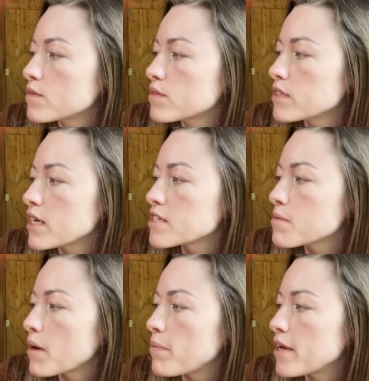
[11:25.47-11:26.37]
testing
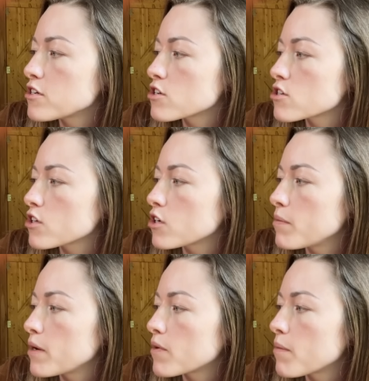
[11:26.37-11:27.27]
my patience a little
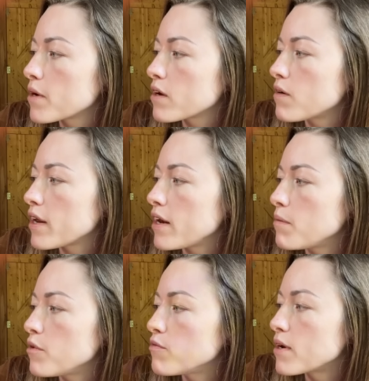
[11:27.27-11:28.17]
bit, where I'm gonna go ahead
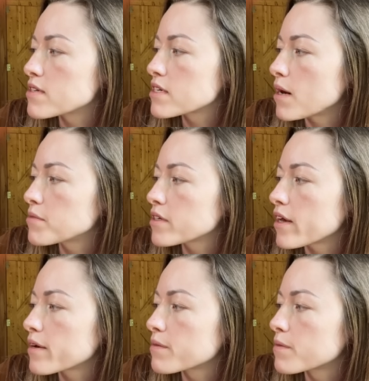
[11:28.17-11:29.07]
and move my stop to,
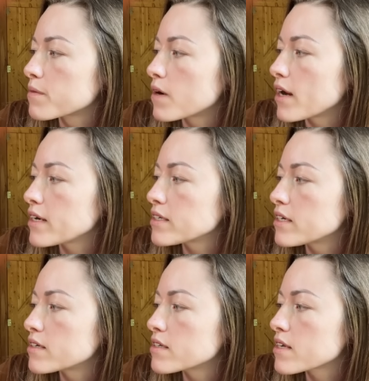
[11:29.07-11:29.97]
like, right
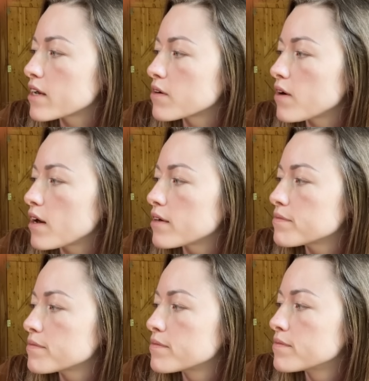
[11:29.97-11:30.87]
here at this candle high.
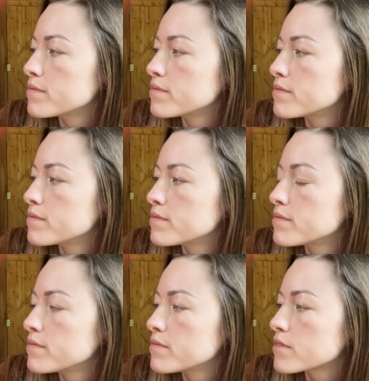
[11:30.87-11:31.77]

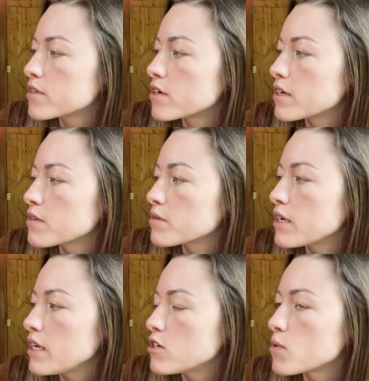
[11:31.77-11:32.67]

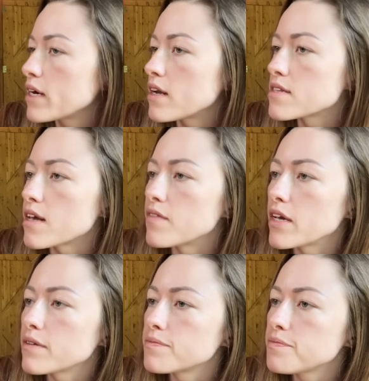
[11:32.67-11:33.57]

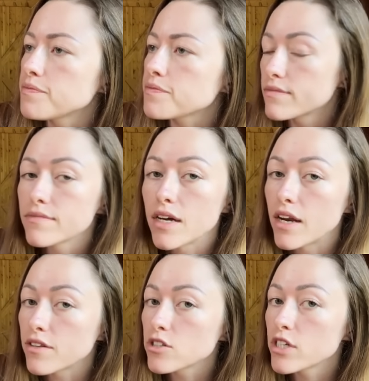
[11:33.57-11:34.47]
33.2970.
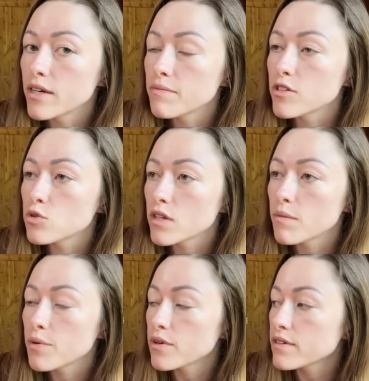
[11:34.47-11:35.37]
Another tip that's really
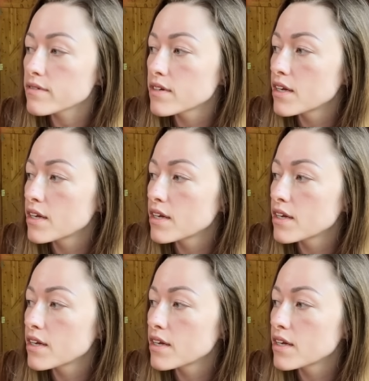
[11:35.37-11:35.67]
important,